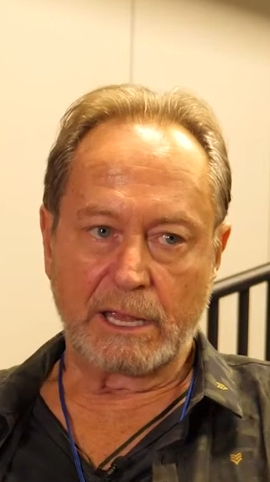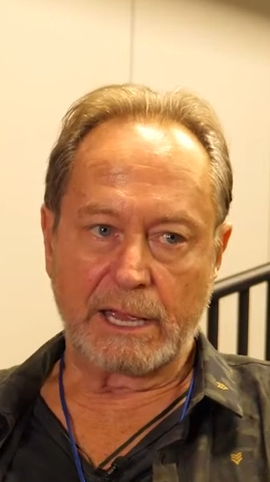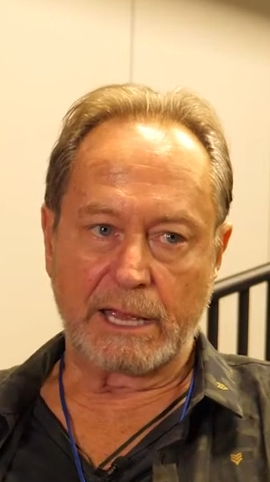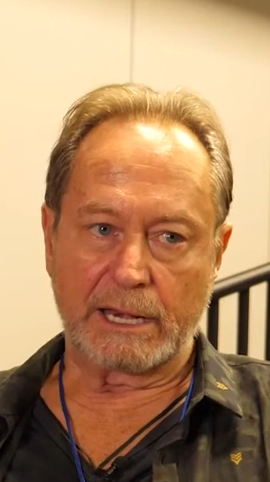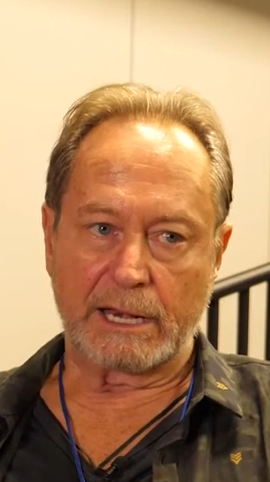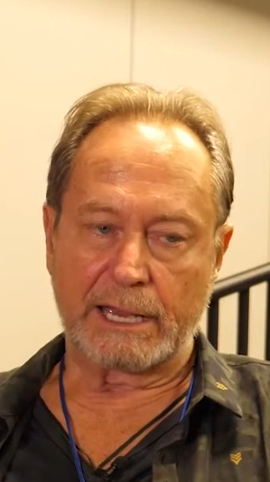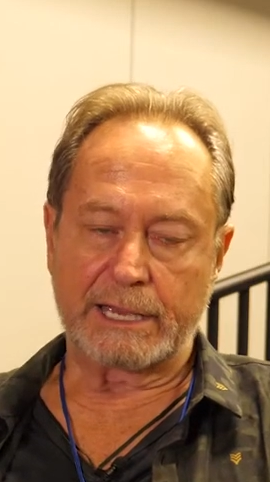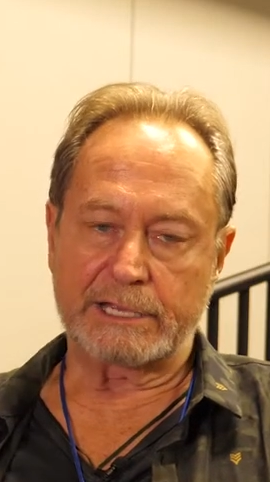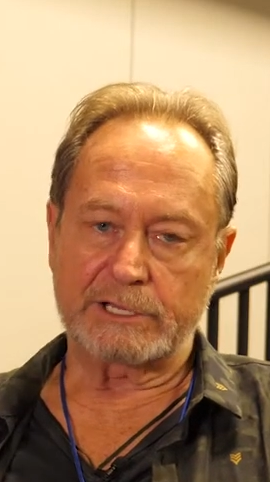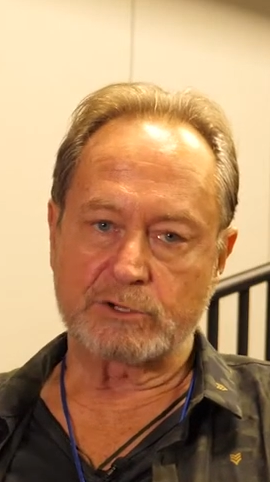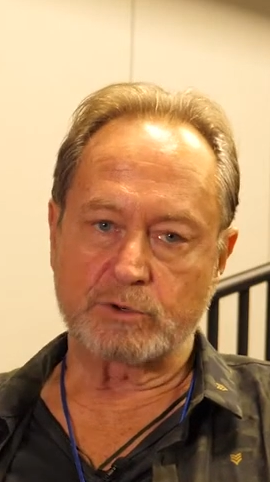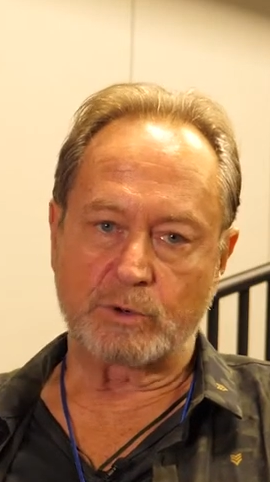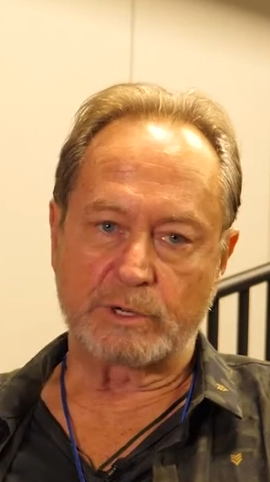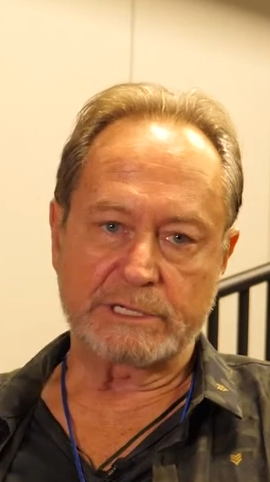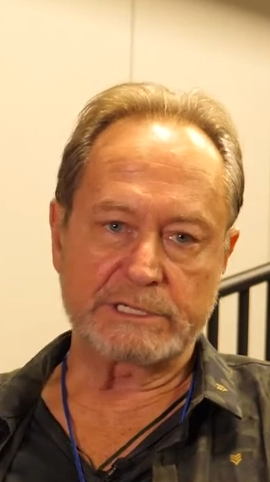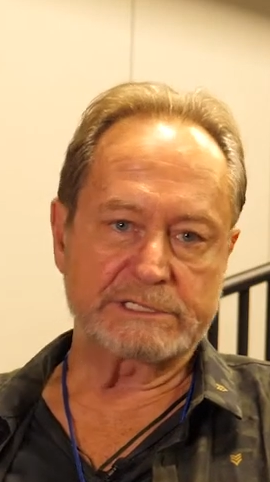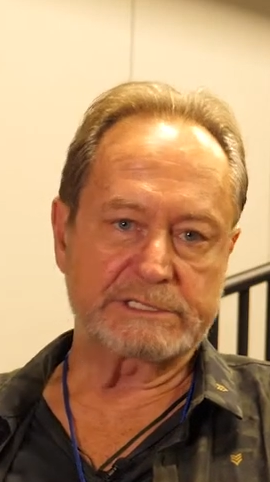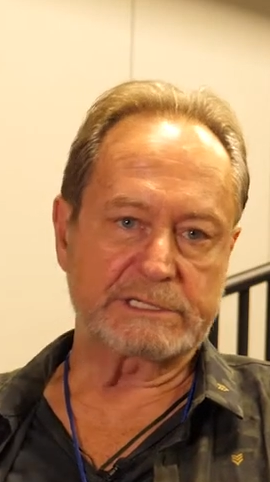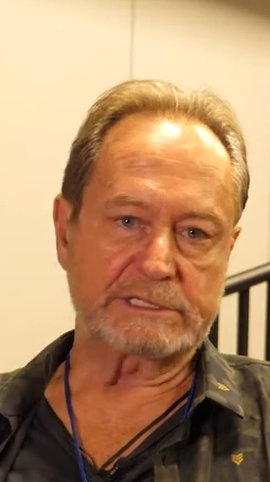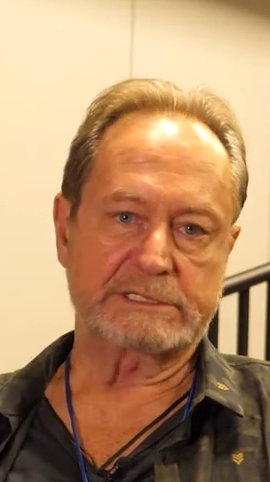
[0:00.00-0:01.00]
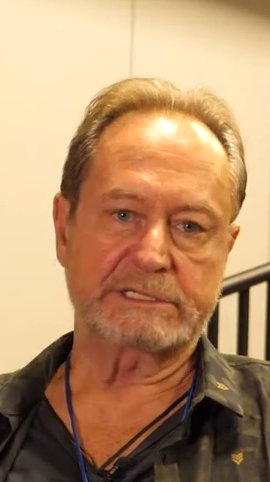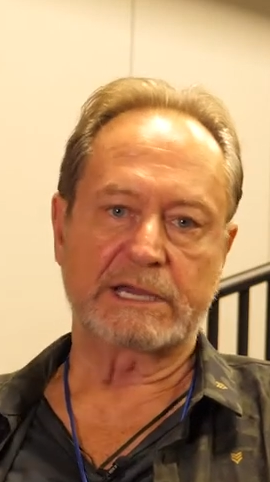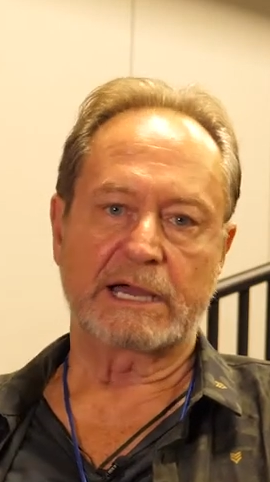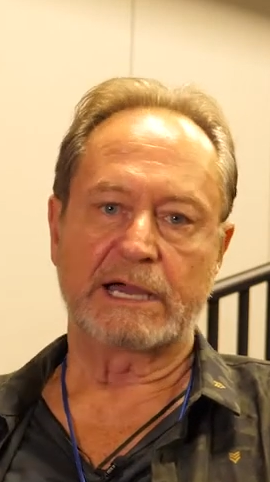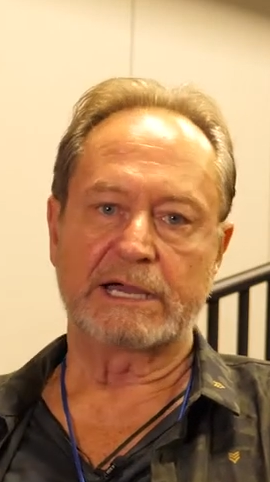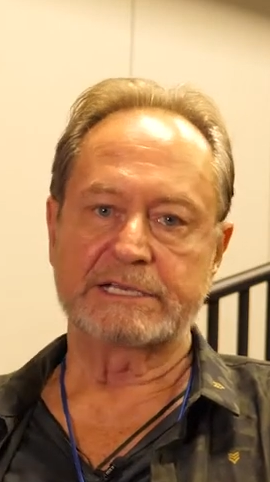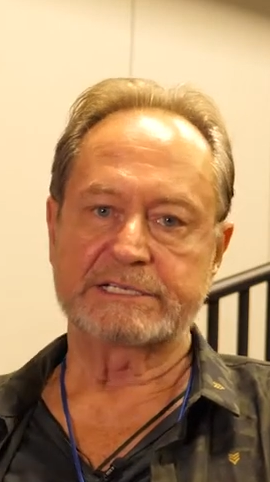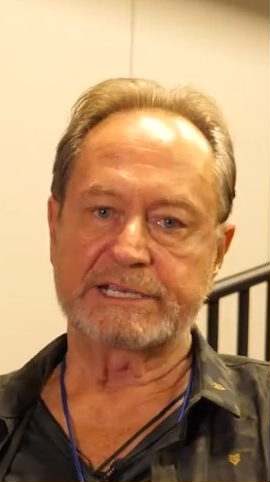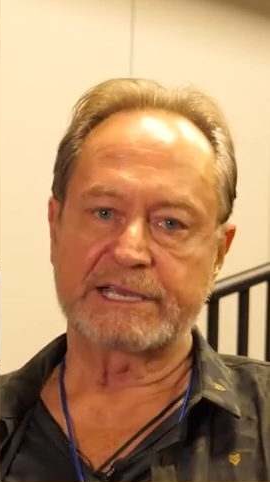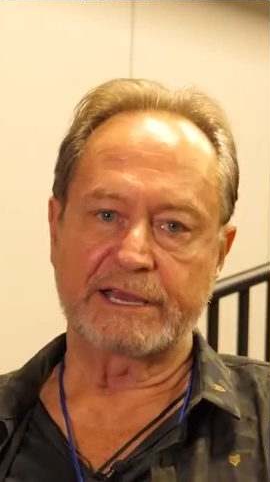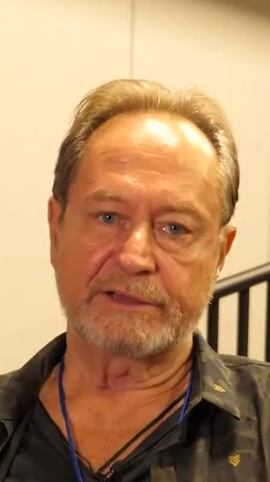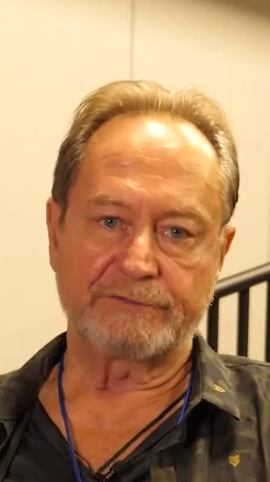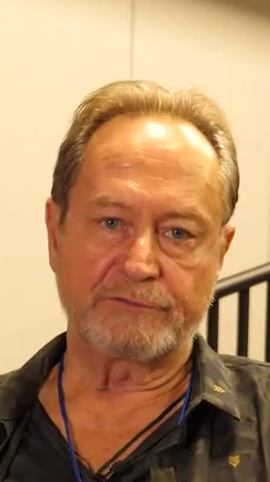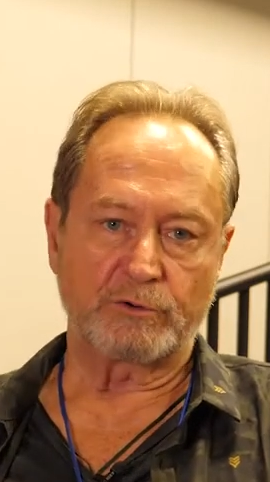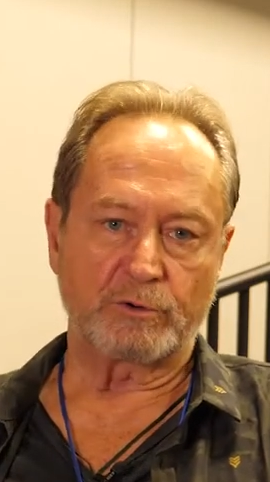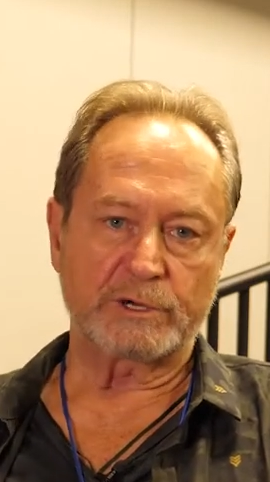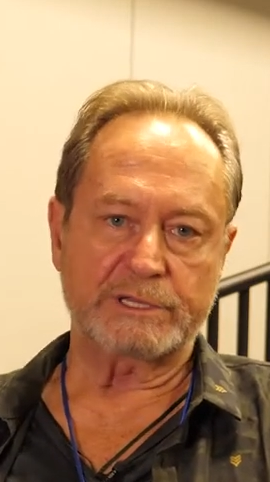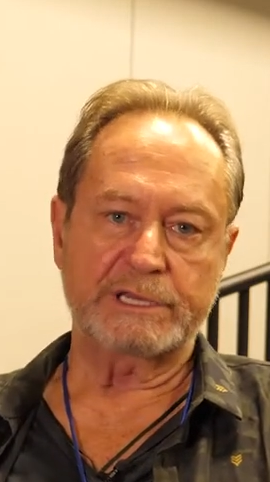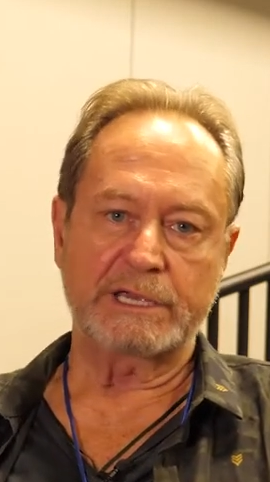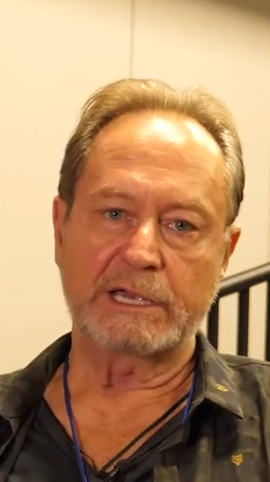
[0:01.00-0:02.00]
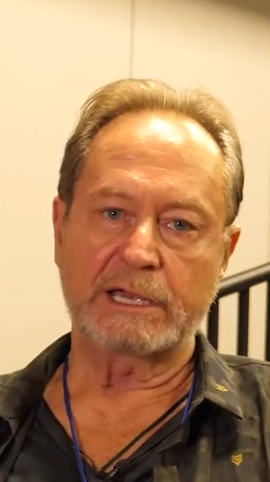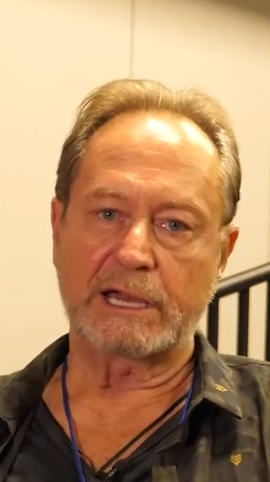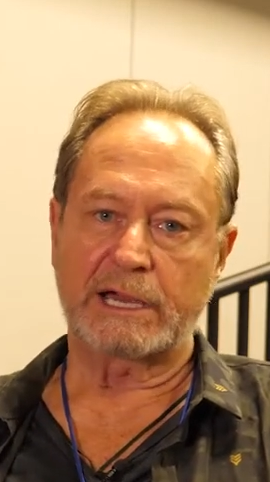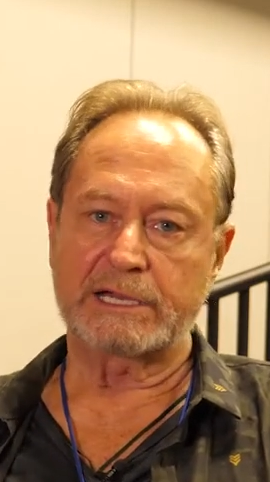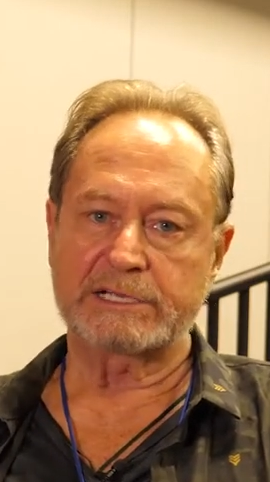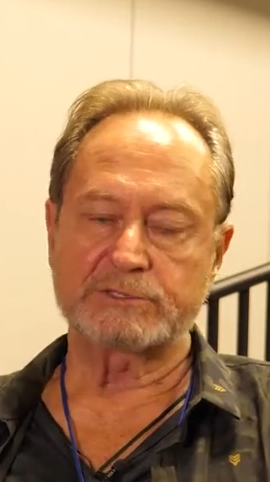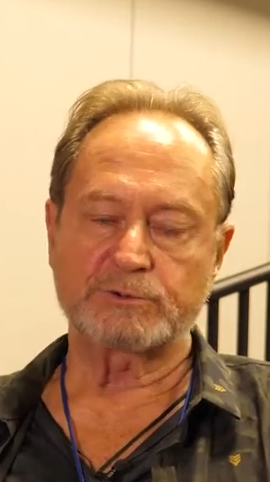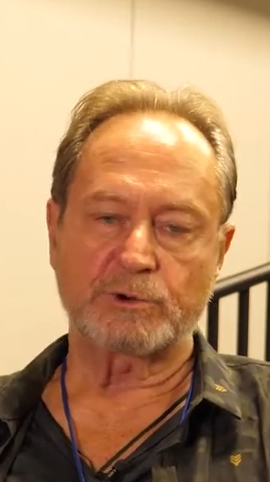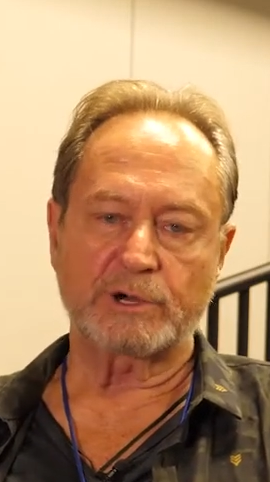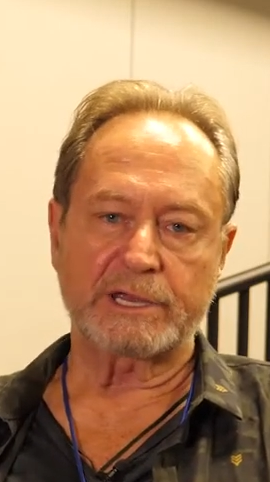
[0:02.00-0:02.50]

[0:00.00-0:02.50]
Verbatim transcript: And I had twenty-six guys. I had fourteen guys